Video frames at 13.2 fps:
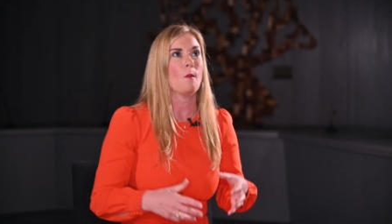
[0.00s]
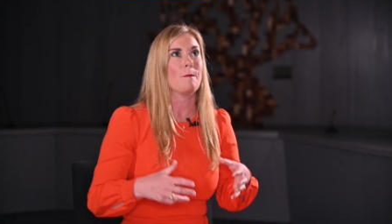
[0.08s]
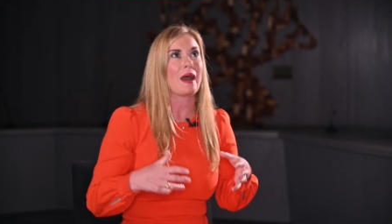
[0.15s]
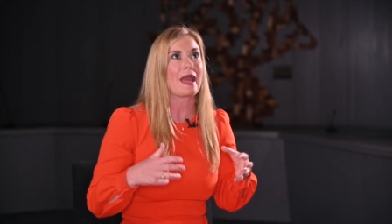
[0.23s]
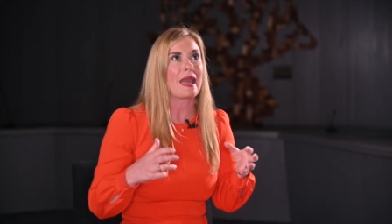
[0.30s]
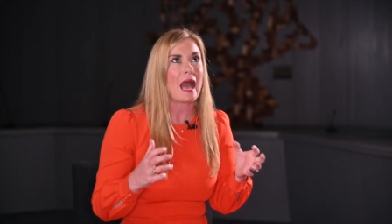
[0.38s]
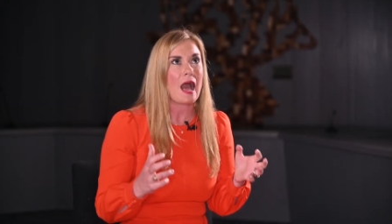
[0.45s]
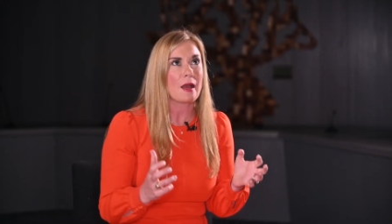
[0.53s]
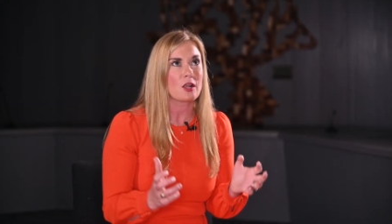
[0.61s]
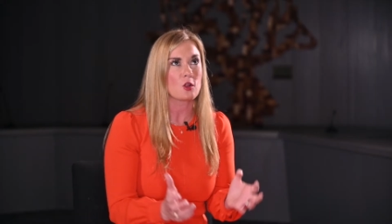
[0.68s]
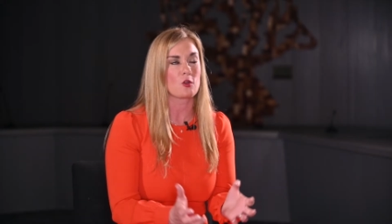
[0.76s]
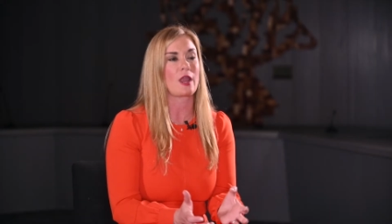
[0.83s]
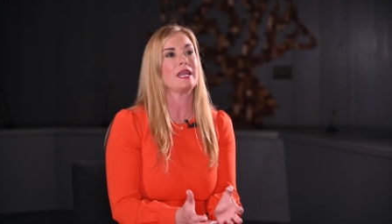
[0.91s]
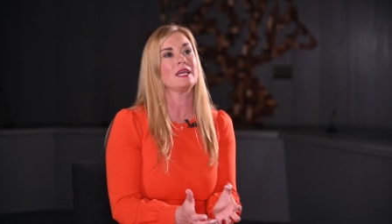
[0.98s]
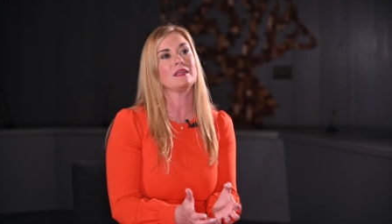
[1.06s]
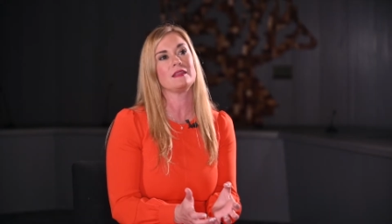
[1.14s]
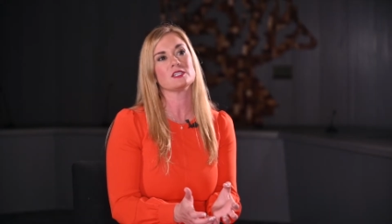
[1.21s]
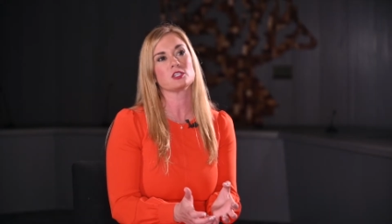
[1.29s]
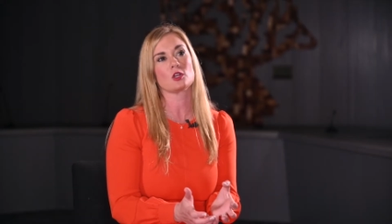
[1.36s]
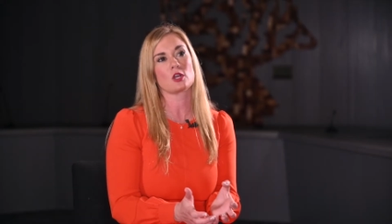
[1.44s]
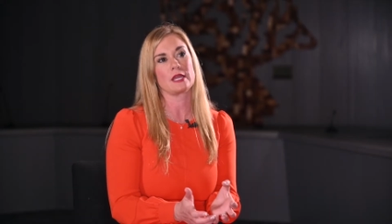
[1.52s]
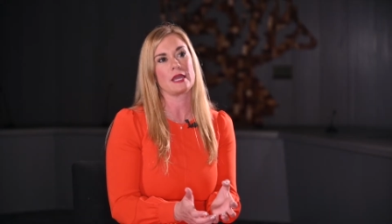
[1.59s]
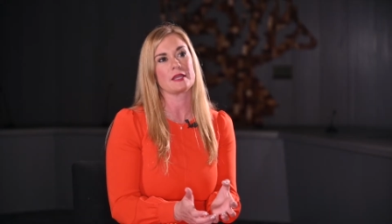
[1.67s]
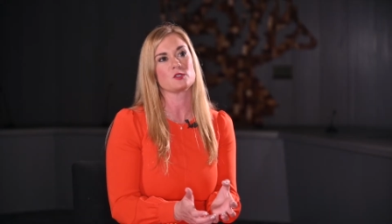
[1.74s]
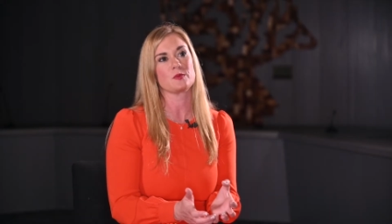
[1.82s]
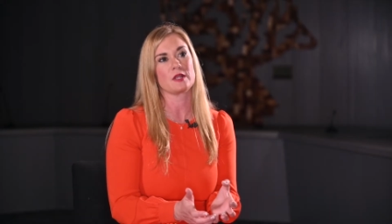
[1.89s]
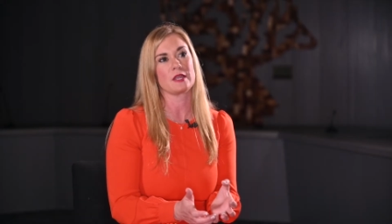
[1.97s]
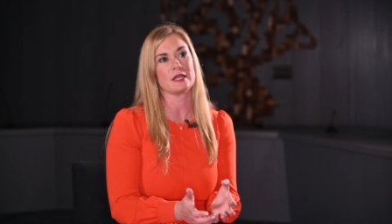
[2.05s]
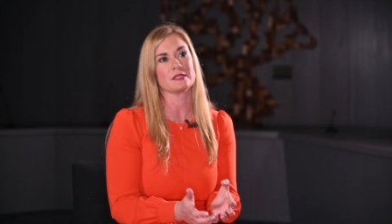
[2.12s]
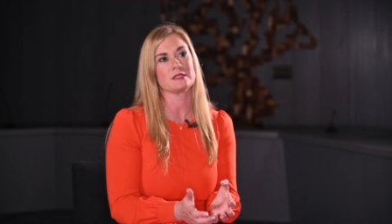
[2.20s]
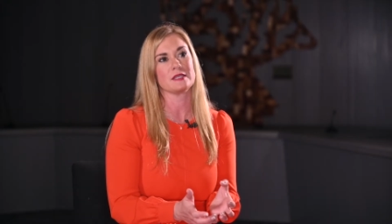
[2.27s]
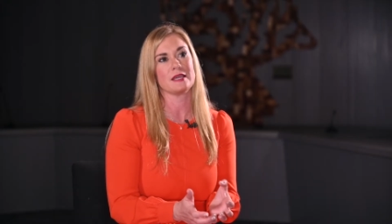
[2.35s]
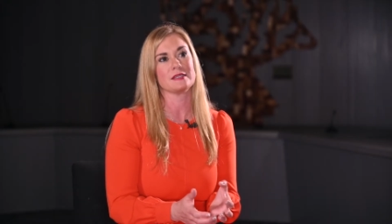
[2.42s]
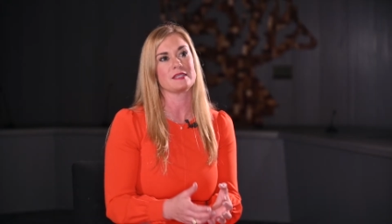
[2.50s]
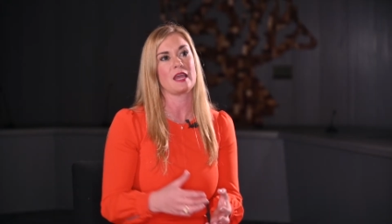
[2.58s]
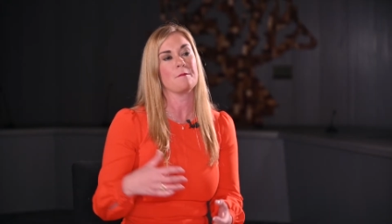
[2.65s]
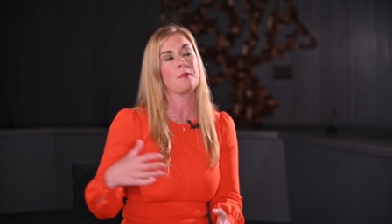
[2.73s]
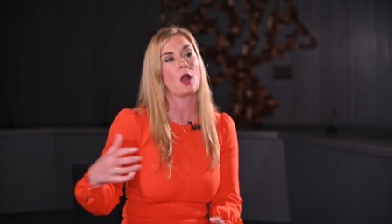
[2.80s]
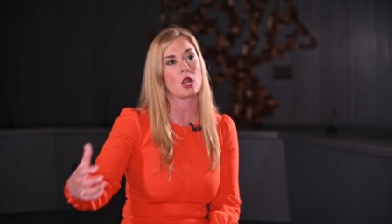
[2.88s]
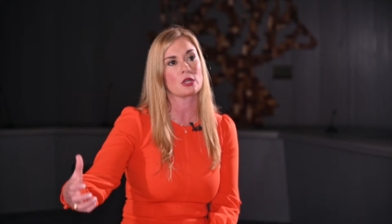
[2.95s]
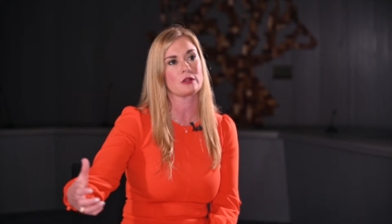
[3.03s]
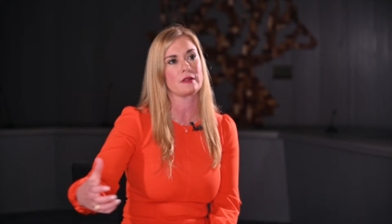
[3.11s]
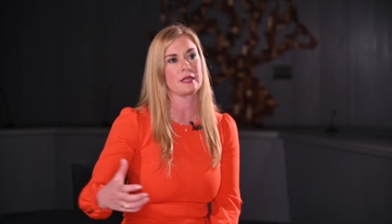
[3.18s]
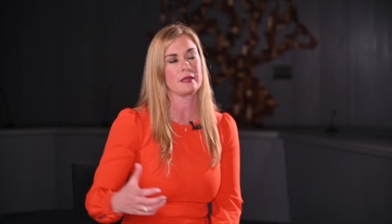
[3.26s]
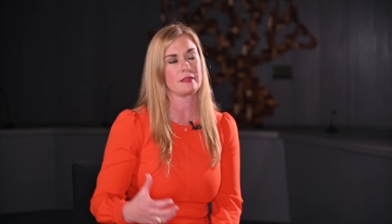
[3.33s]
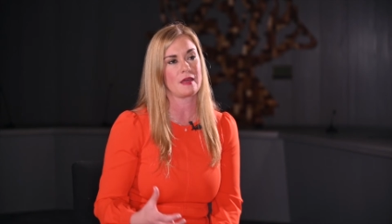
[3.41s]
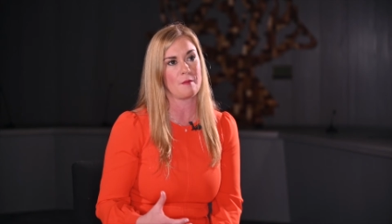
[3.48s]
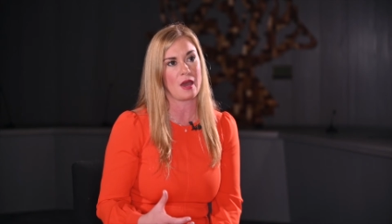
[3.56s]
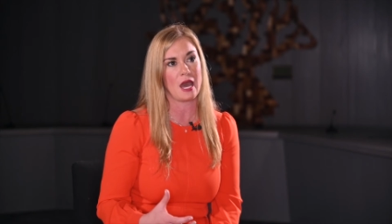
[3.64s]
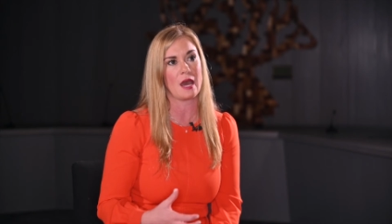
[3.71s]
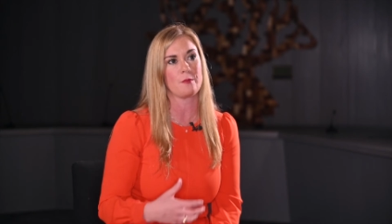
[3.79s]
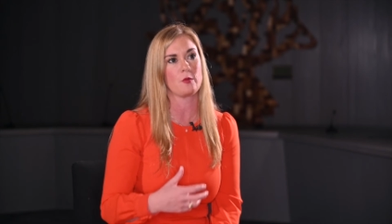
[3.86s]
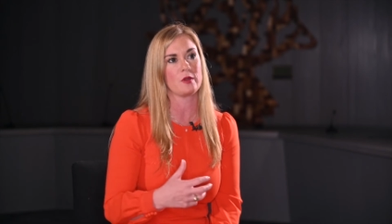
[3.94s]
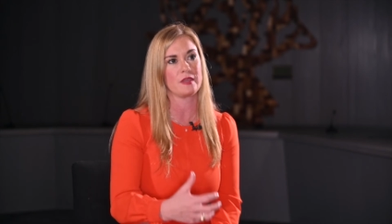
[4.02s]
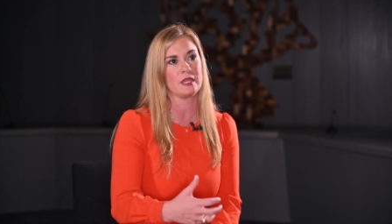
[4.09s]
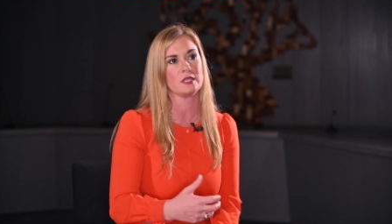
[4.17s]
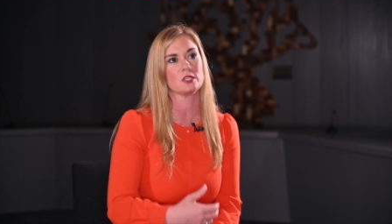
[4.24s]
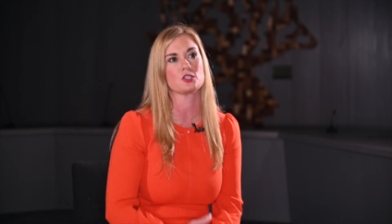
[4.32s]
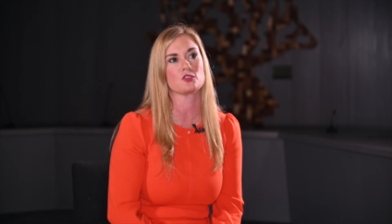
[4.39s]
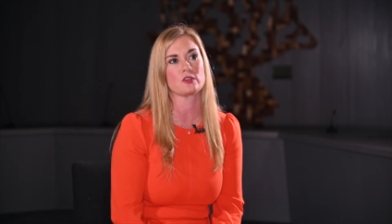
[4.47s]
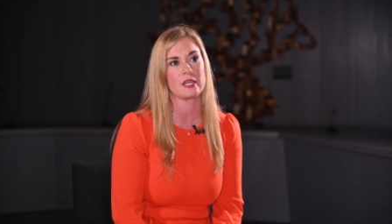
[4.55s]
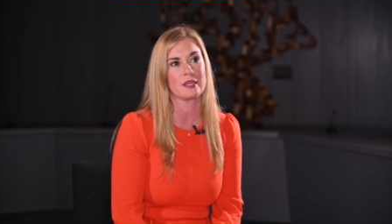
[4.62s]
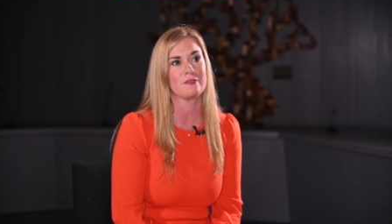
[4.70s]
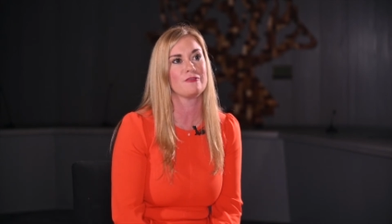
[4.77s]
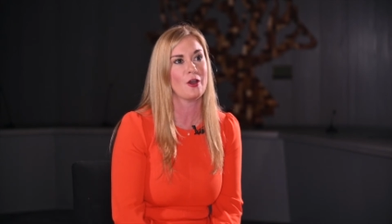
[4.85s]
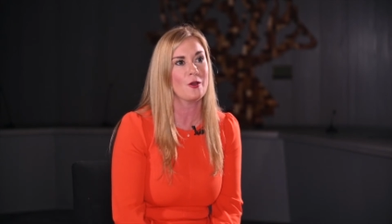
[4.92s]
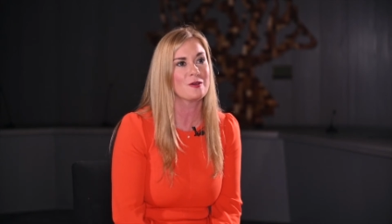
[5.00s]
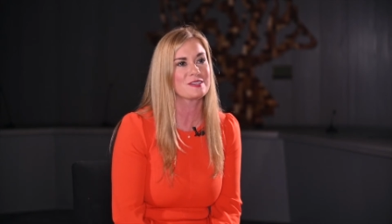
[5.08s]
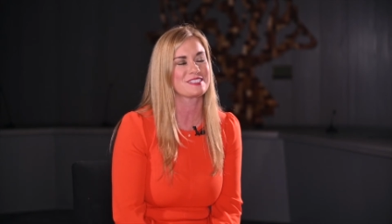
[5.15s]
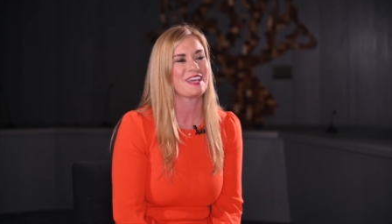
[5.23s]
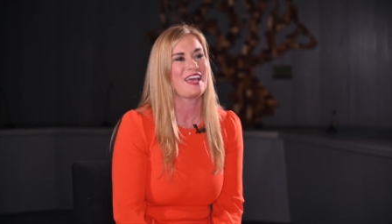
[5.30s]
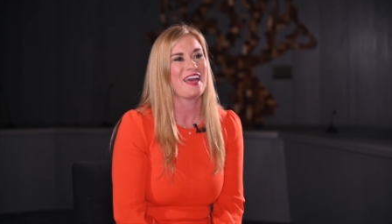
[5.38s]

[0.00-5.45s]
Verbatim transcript: by creating these learning experiences and partnering them up with industry folks,